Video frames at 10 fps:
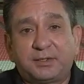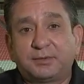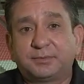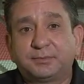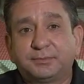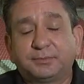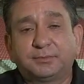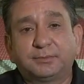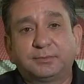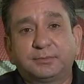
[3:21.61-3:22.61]
Oh yeah, I
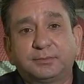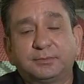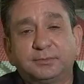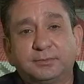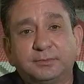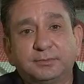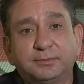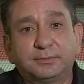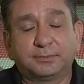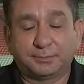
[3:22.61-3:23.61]
mean, I mean, you
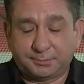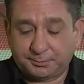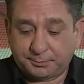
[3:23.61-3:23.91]
figure last year,